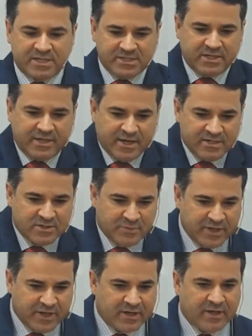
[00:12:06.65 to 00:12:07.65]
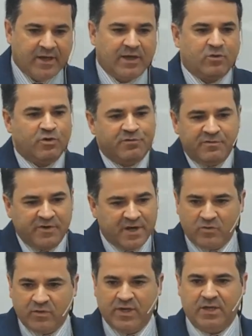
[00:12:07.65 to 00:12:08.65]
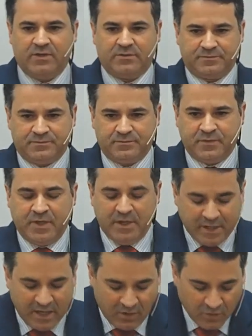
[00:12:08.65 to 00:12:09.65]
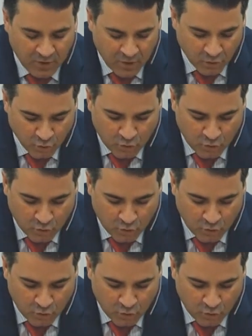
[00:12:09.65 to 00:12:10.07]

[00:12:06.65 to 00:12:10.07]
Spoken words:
chosen lamb for 4 days.